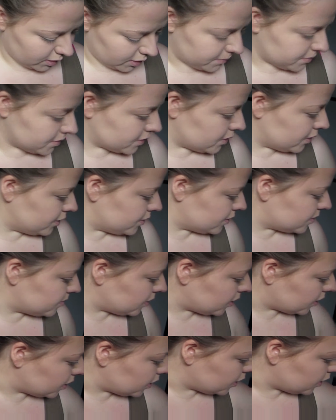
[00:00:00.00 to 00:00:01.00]
I'm just going to use
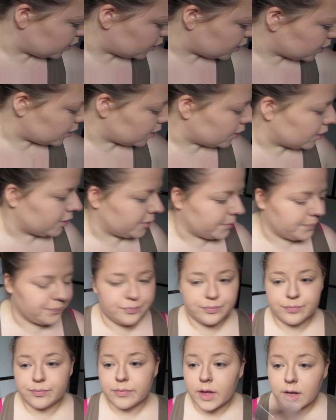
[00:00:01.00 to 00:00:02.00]
my
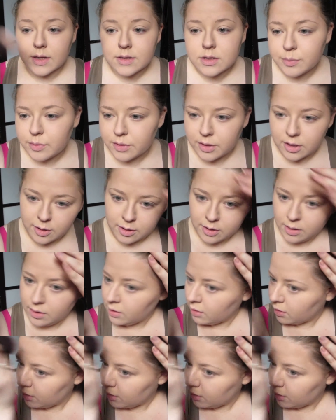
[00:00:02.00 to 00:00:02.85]
Exo Beauty